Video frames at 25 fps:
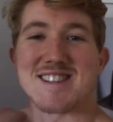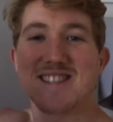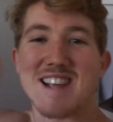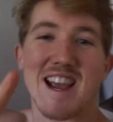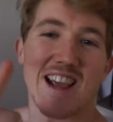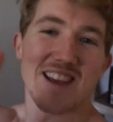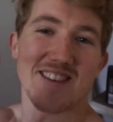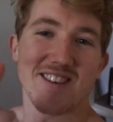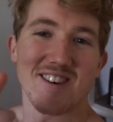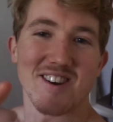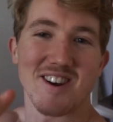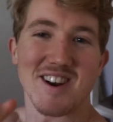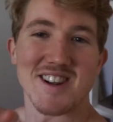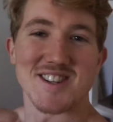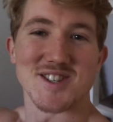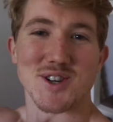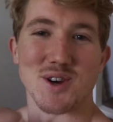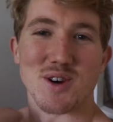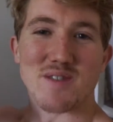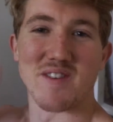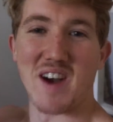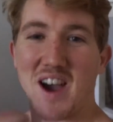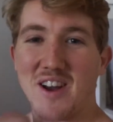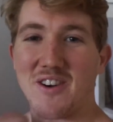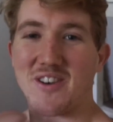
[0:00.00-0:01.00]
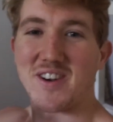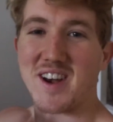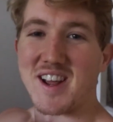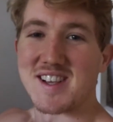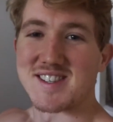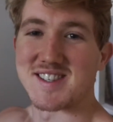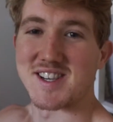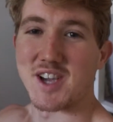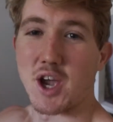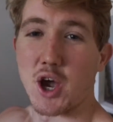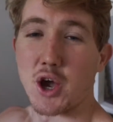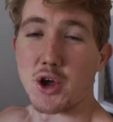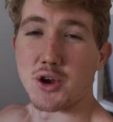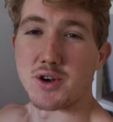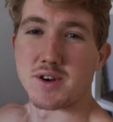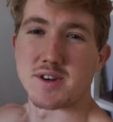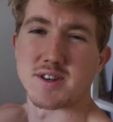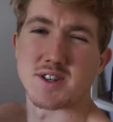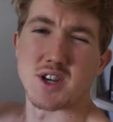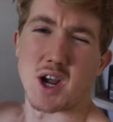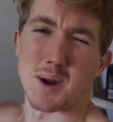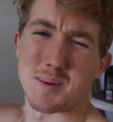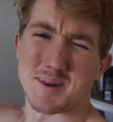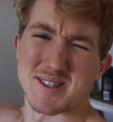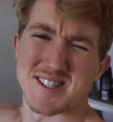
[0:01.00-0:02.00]
Day thirty-two of one hundred Days of Code.
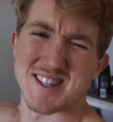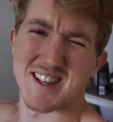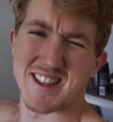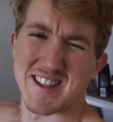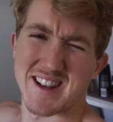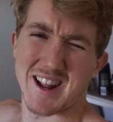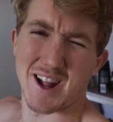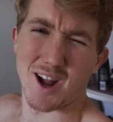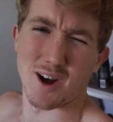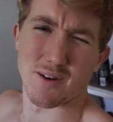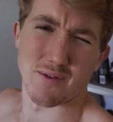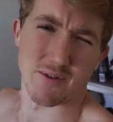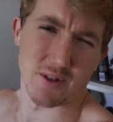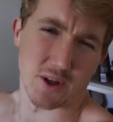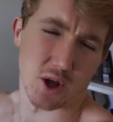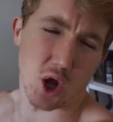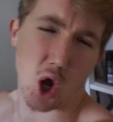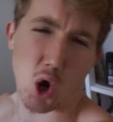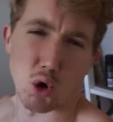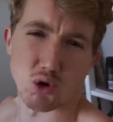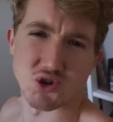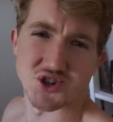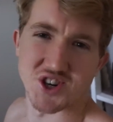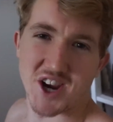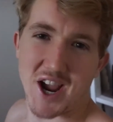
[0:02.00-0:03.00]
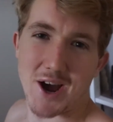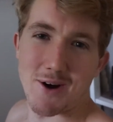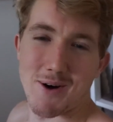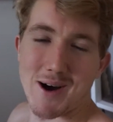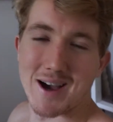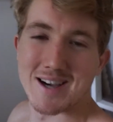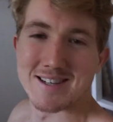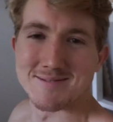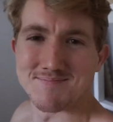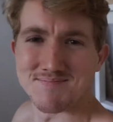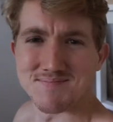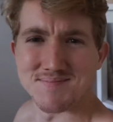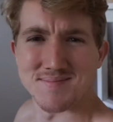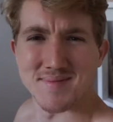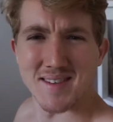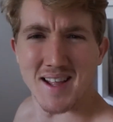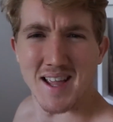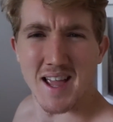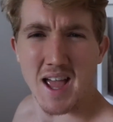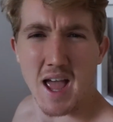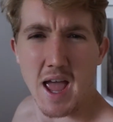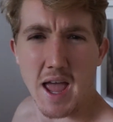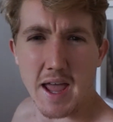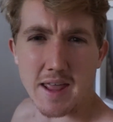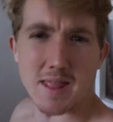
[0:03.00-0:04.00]
Time to start the day off with a cold shower.
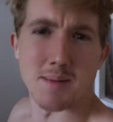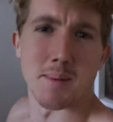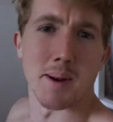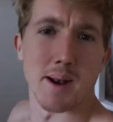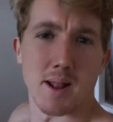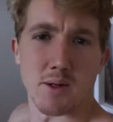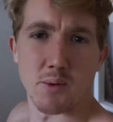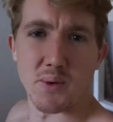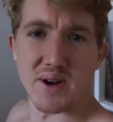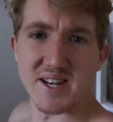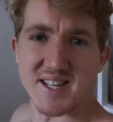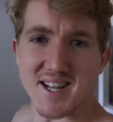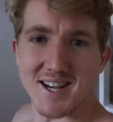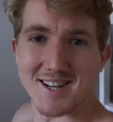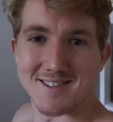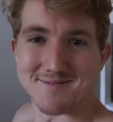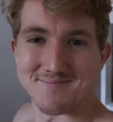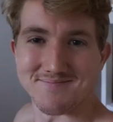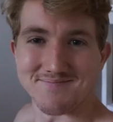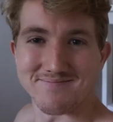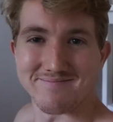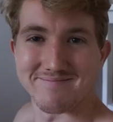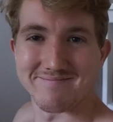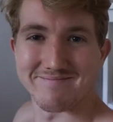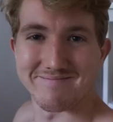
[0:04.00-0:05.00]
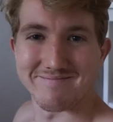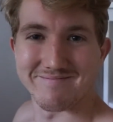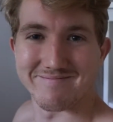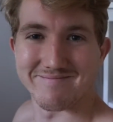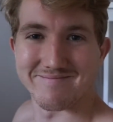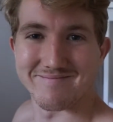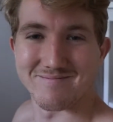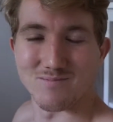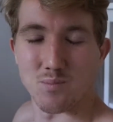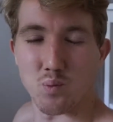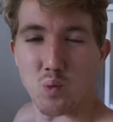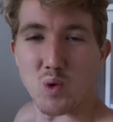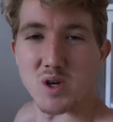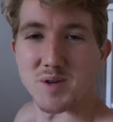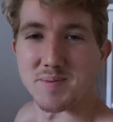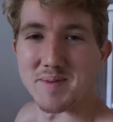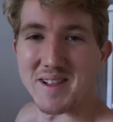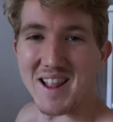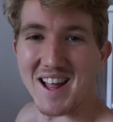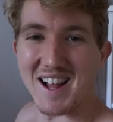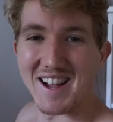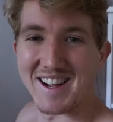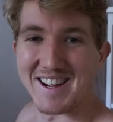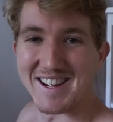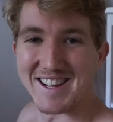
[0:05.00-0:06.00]
In the middle of winter. Wish me
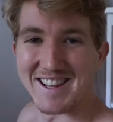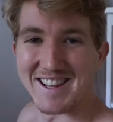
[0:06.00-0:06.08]
luck.